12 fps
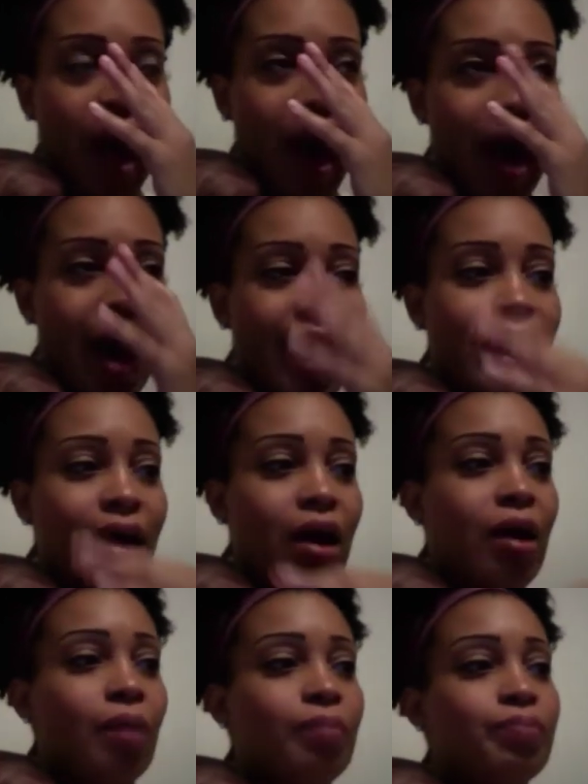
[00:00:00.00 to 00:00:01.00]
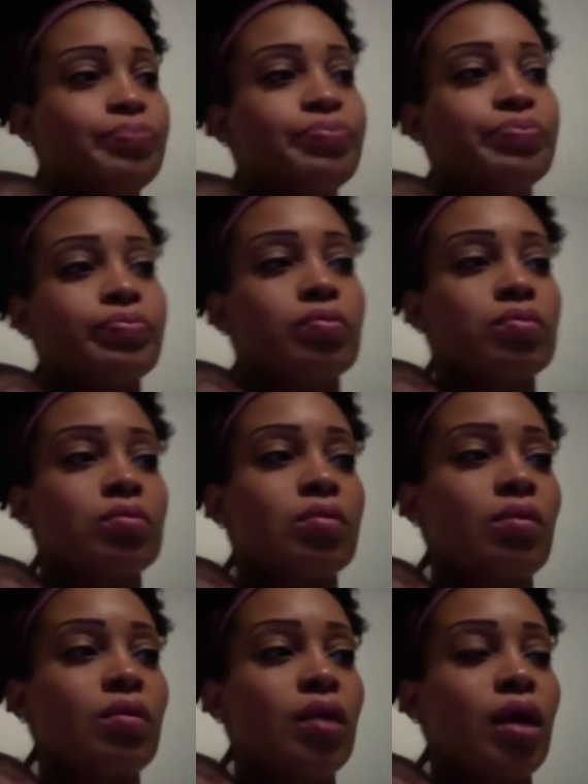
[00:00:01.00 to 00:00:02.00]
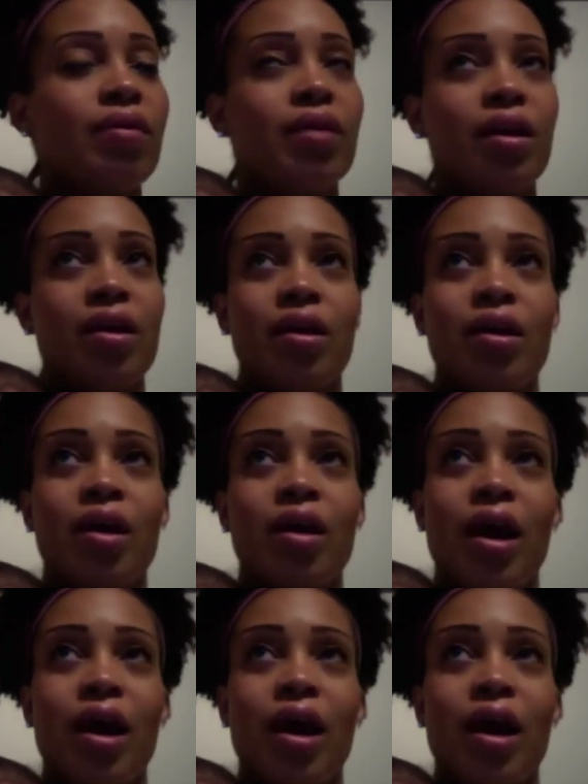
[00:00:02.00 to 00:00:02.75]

the